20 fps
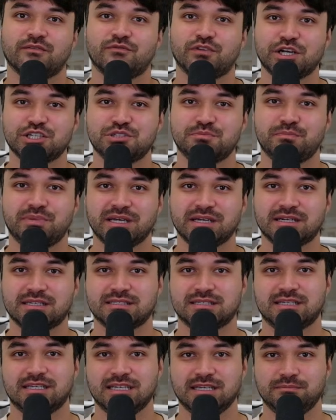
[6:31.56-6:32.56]
Fresh picks
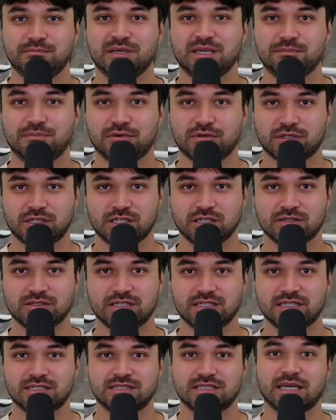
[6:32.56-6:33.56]
keep people
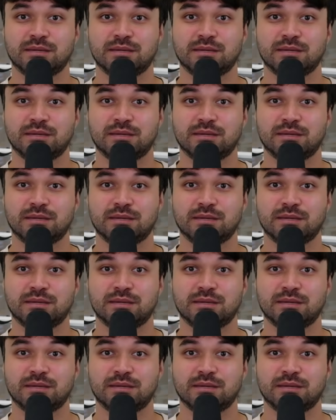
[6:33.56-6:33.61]
curious